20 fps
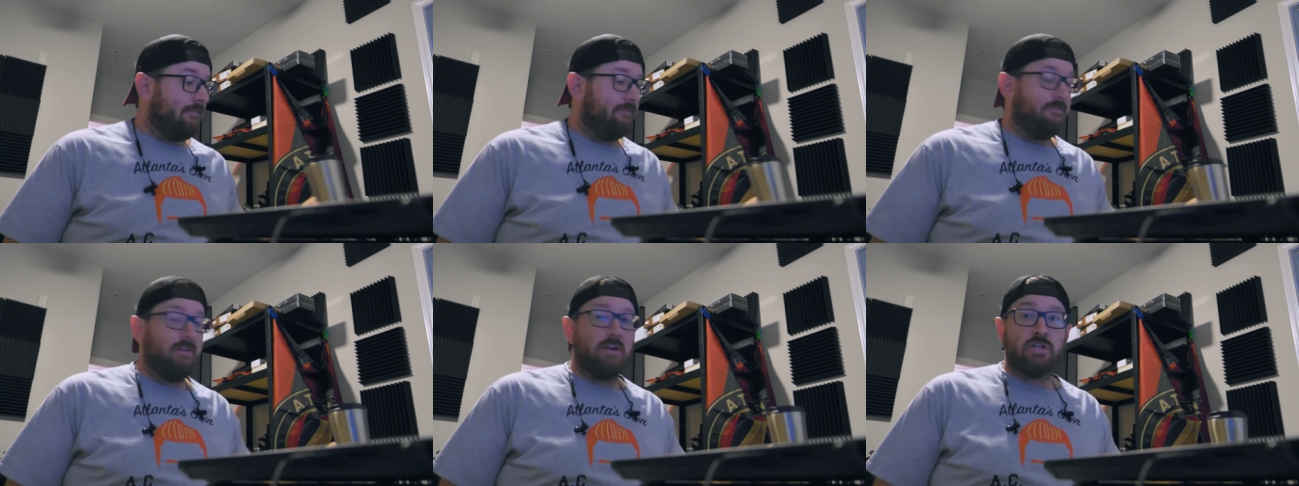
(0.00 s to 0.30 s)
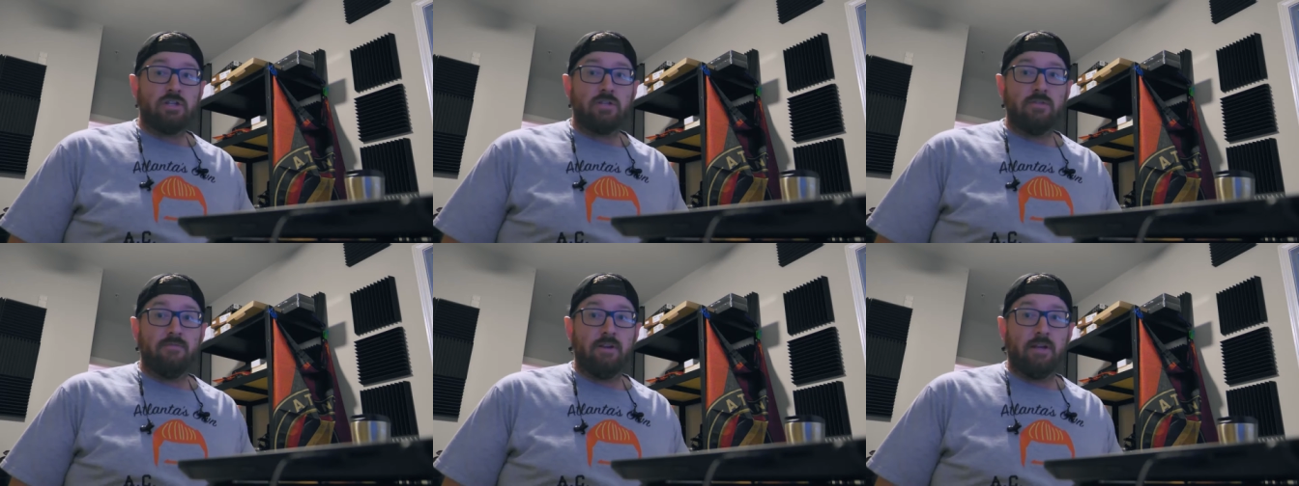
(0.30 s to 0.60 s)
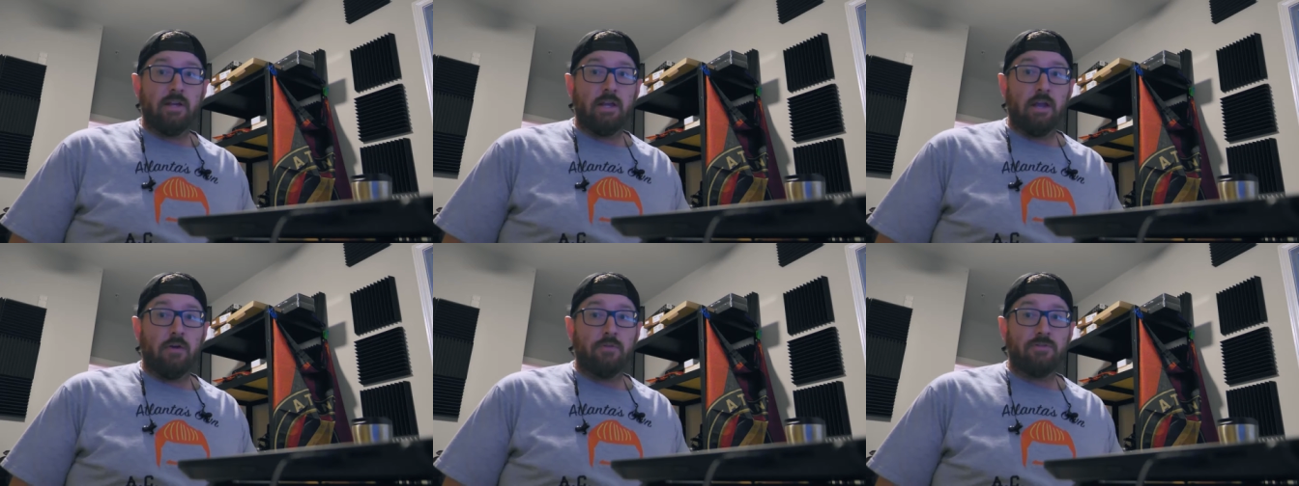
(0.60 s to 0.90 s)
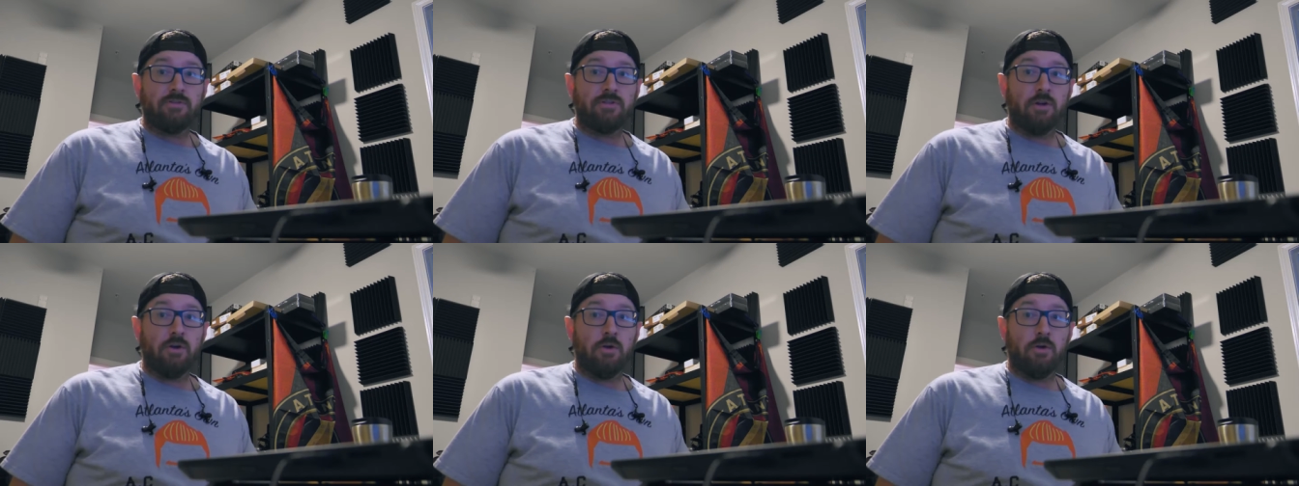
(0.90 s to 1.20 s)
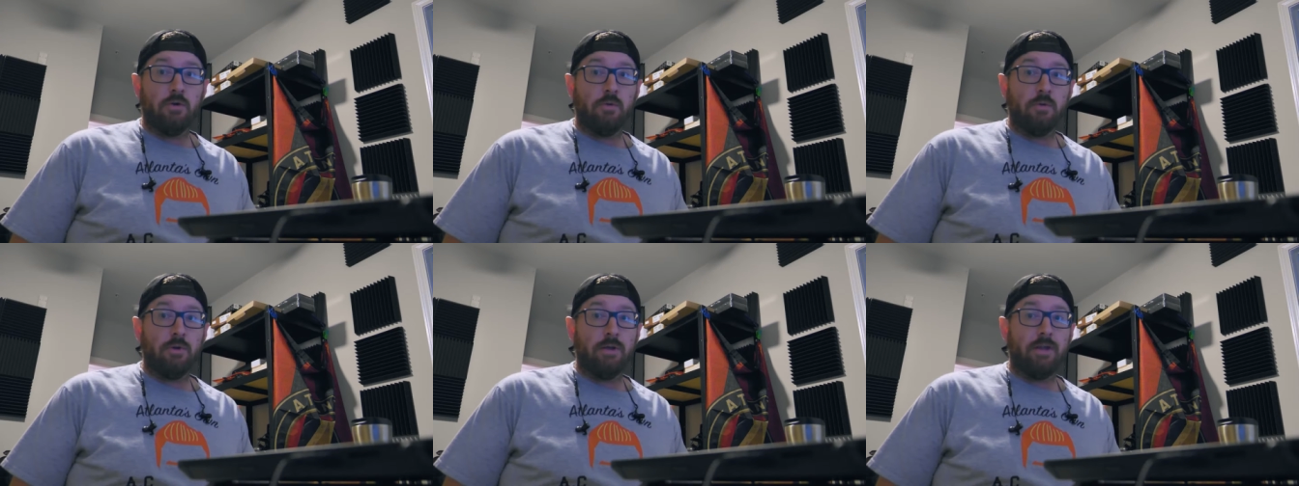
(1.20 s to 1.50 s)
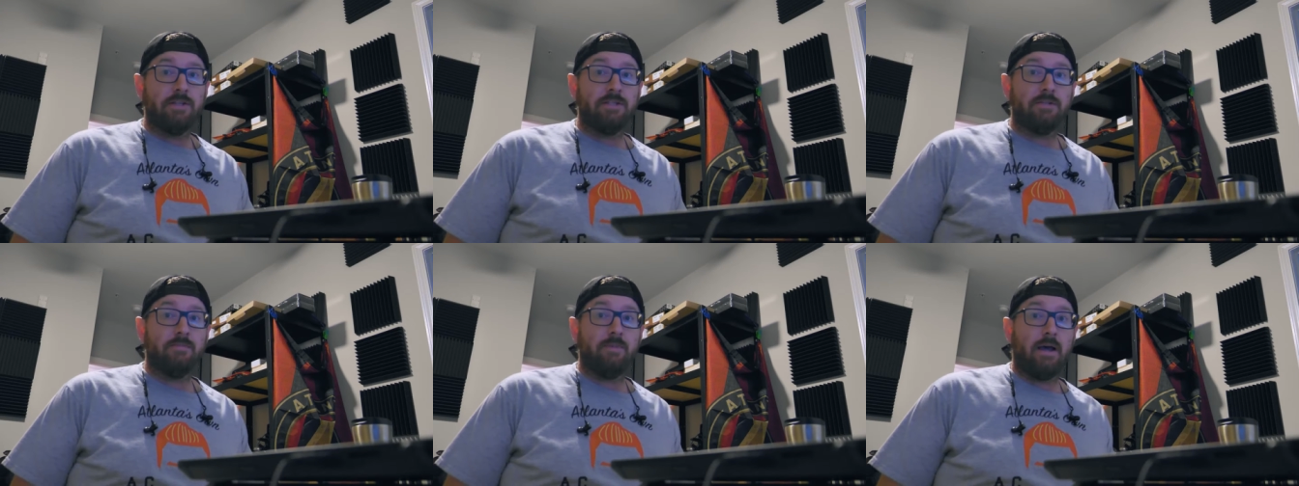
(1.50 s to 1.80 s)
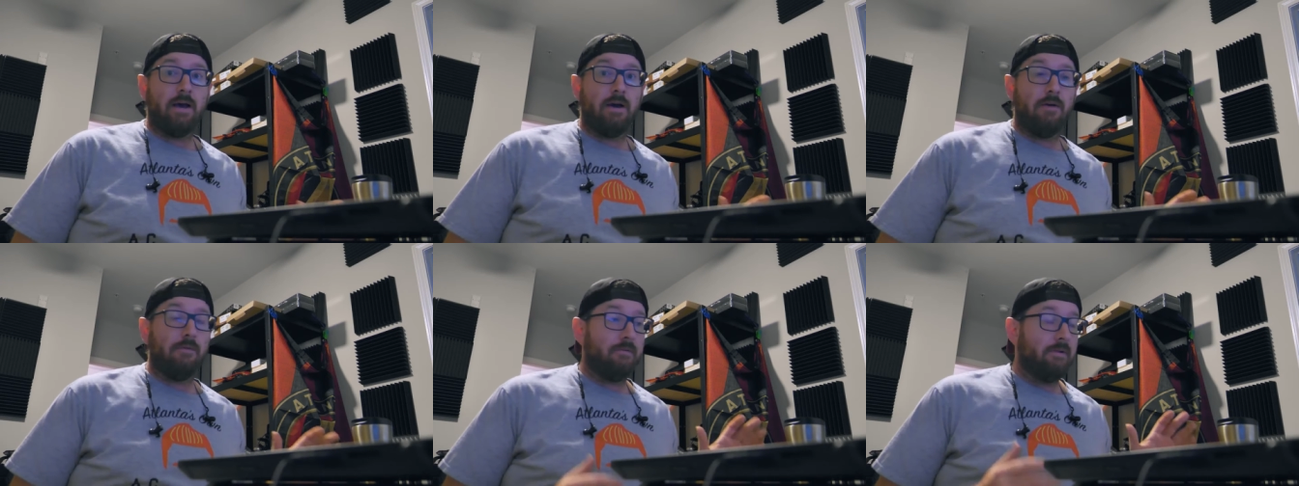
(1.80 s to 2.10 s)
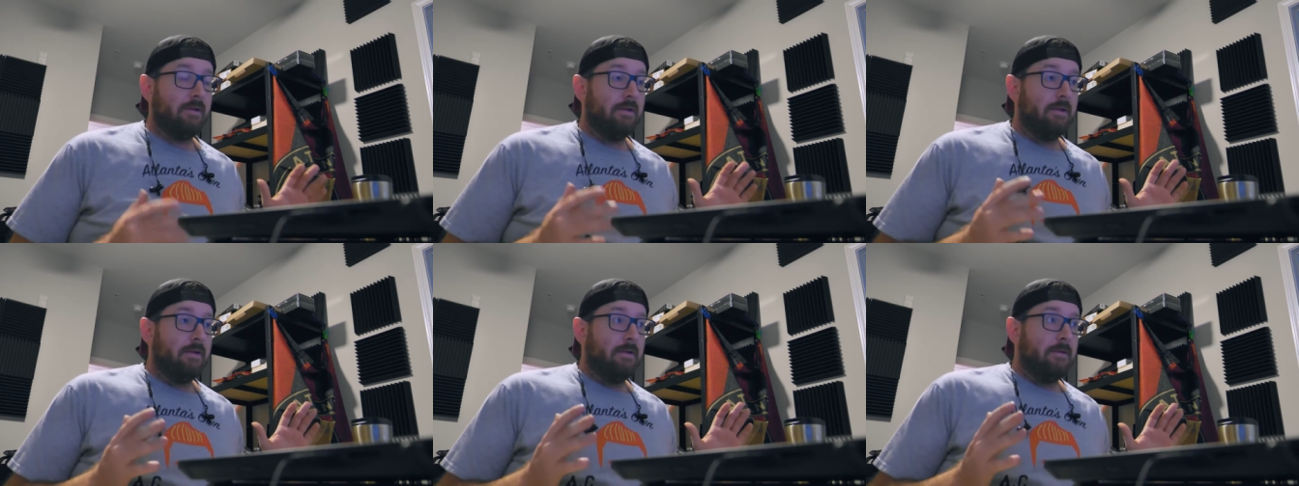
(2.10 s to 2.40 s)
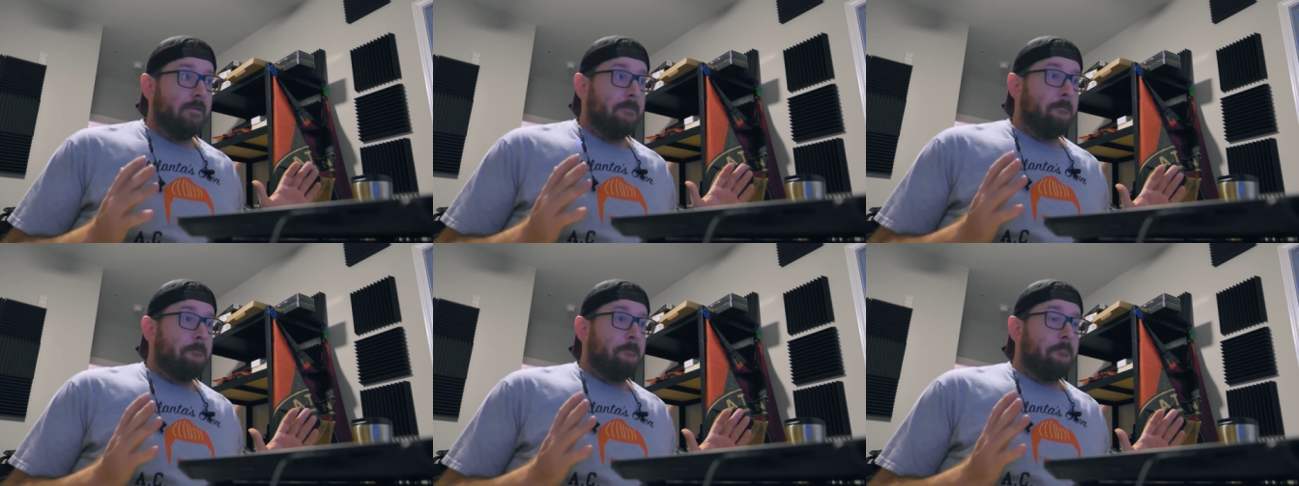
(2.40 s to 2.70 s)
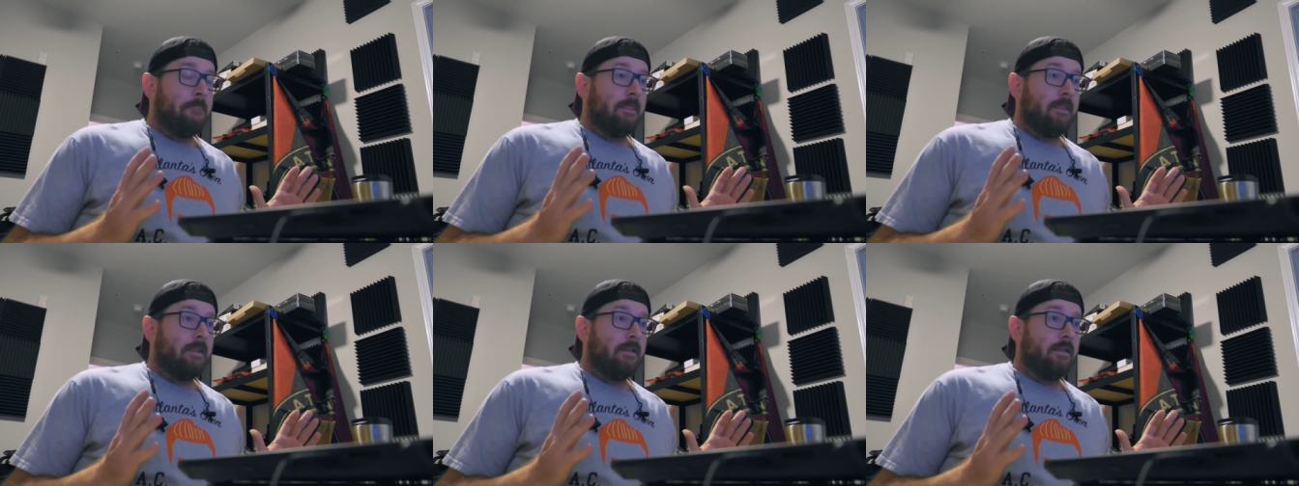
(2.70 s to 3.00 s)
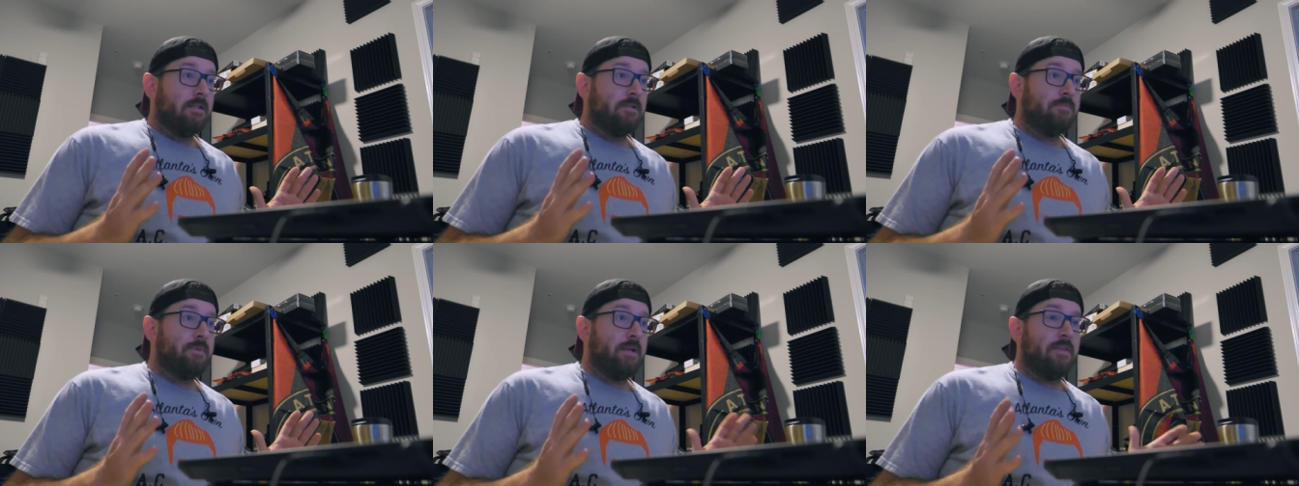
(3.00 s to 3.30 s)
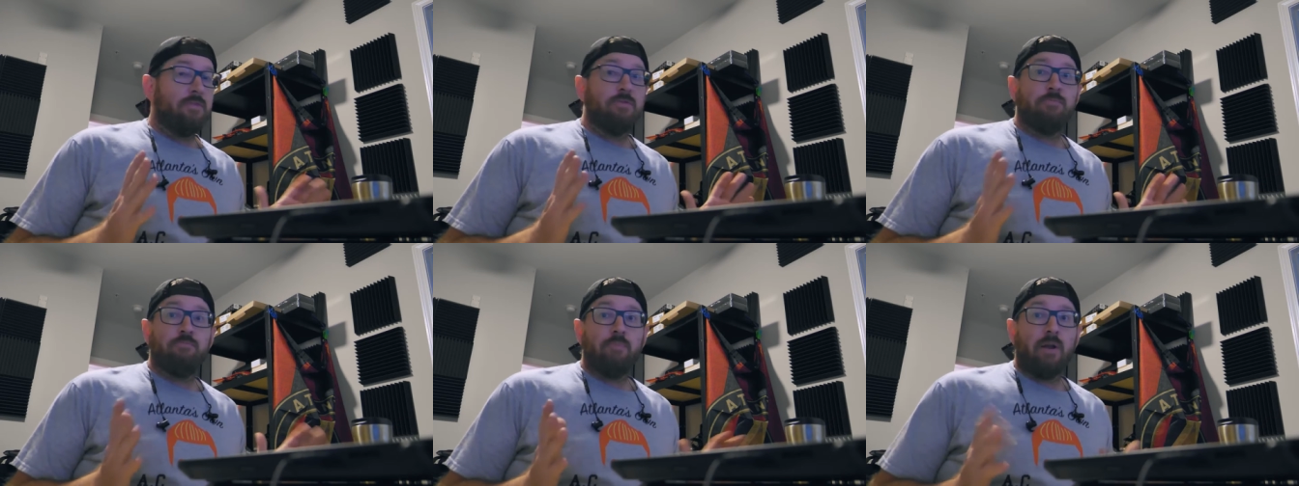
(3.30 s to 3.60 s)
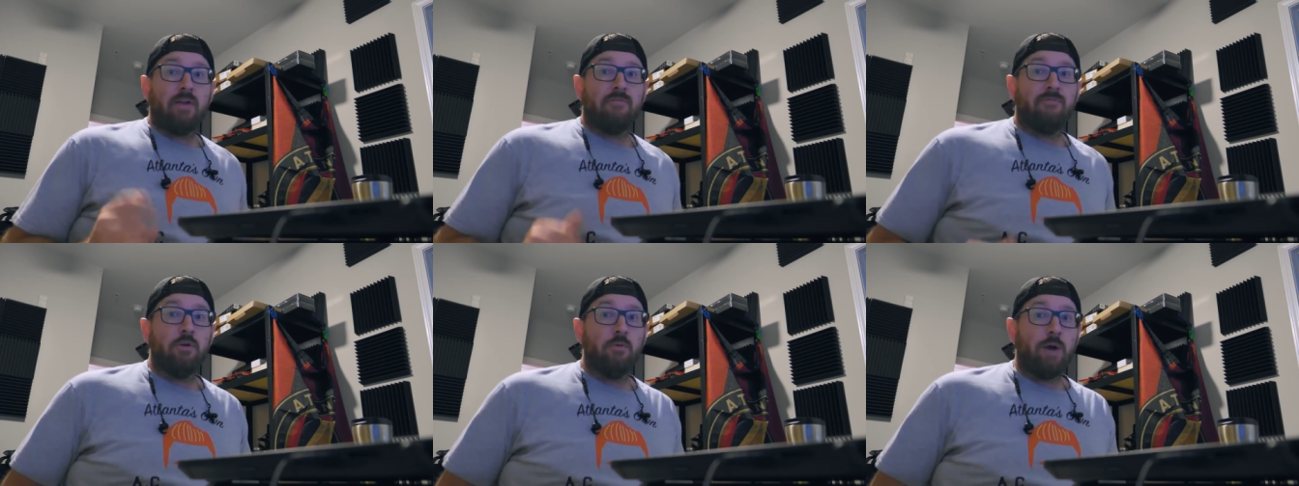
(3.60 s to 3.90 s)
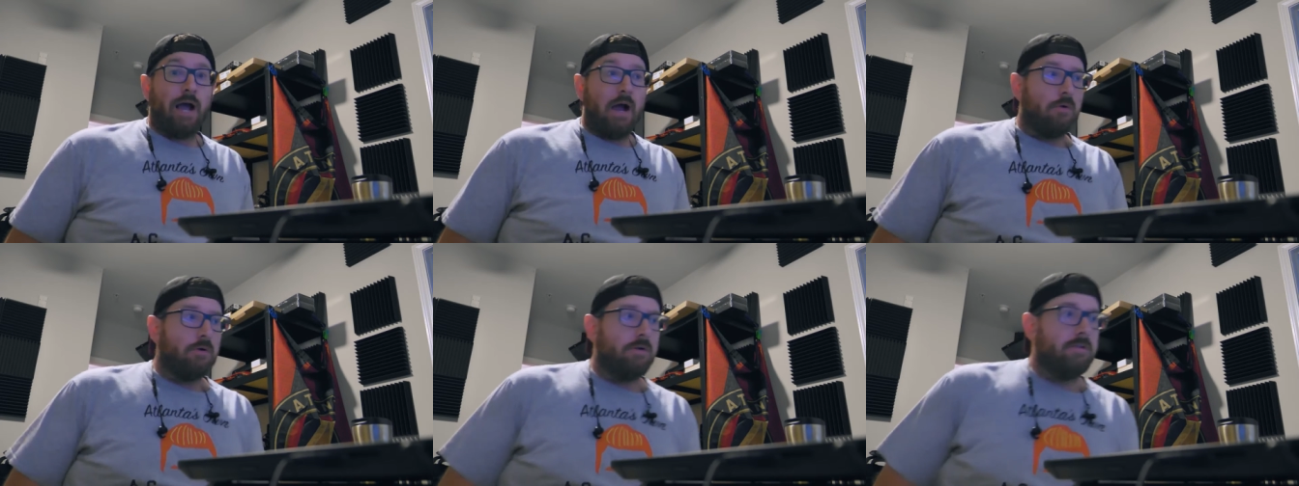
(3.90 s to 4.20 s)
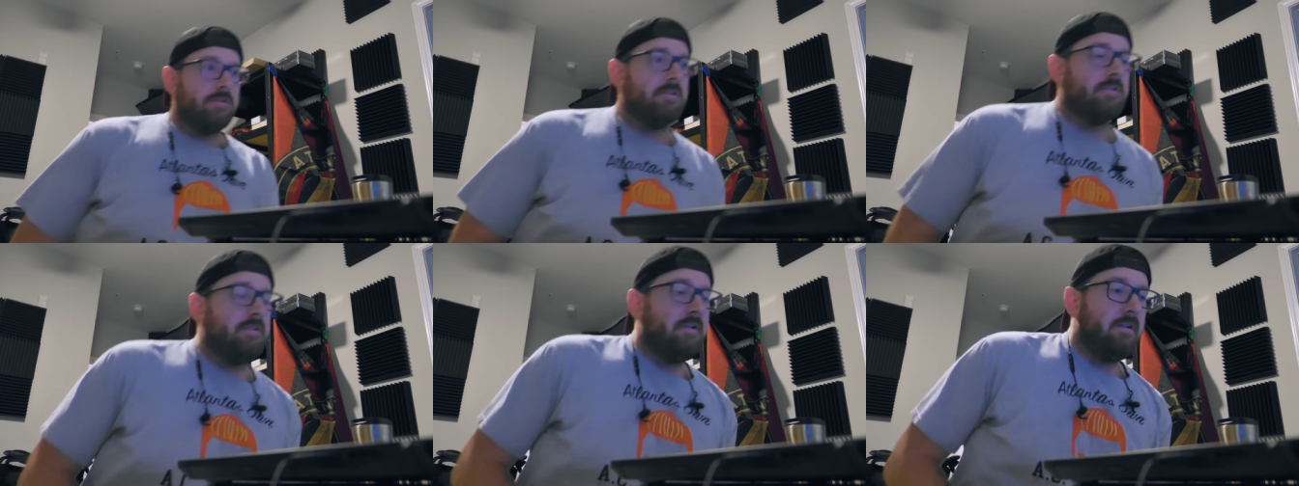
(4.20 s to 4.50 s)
I finished the video. So it's been about a few hours.